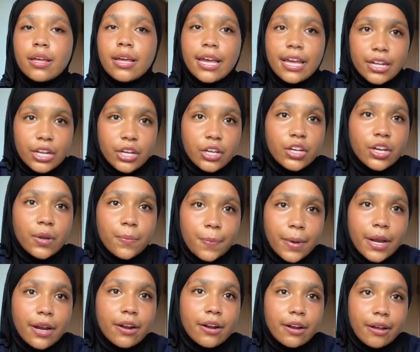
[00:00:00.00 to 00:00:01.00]
and a good
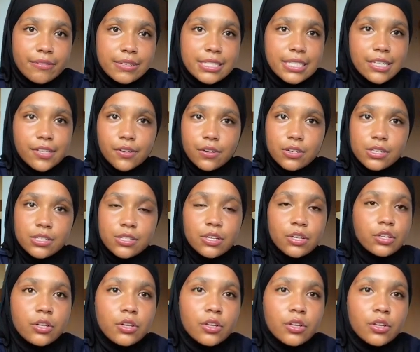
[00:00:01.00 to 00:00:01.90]
pair of sneakers. You